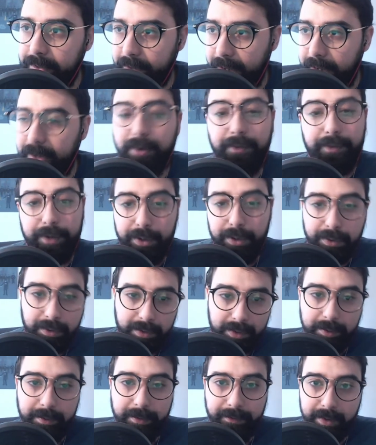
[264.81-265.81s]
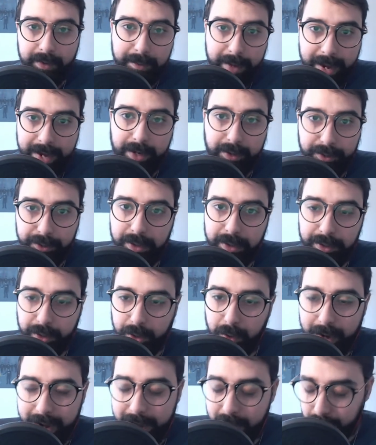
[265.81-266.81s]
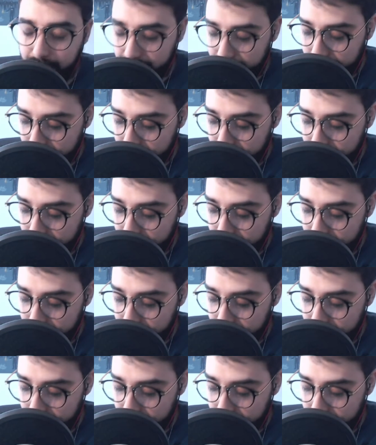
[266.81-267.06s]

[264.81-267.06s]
interviewed some of the bankers on the ground,